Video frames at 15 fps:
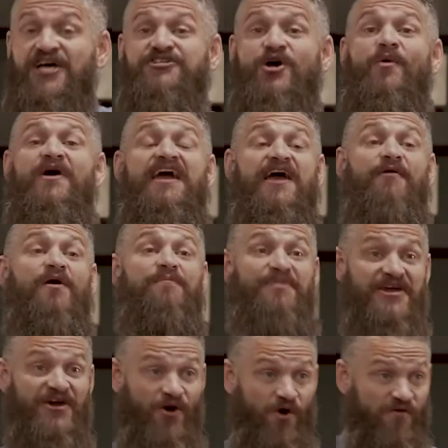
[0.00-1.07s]
So it would
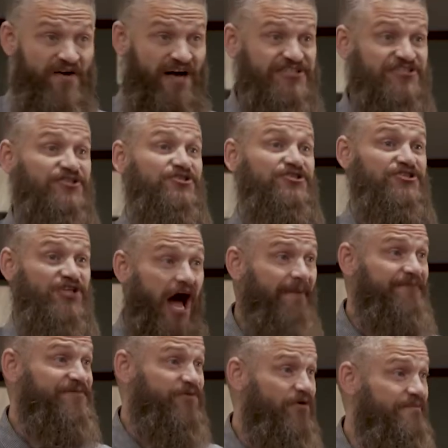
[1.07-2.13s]
behoove us to
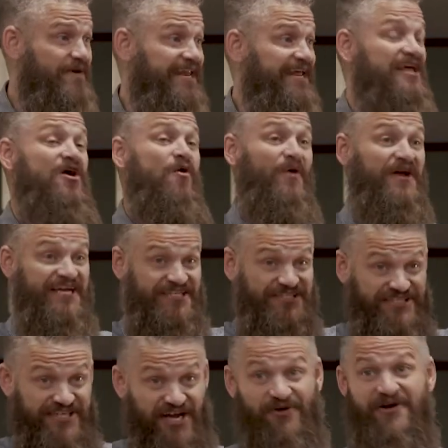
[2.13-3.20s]
stop for a minute when
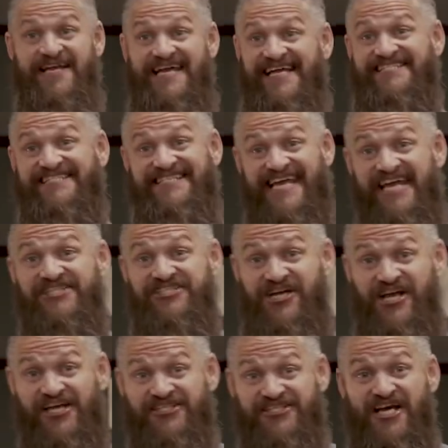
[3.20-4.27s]
considering his
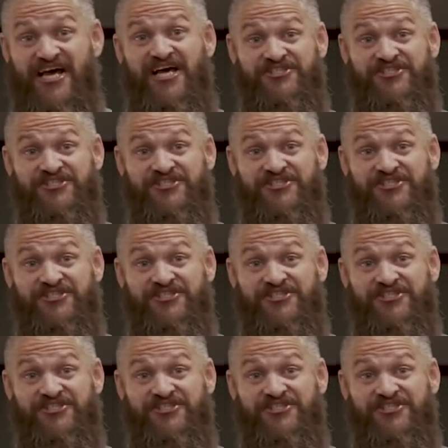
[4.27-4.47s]
teachings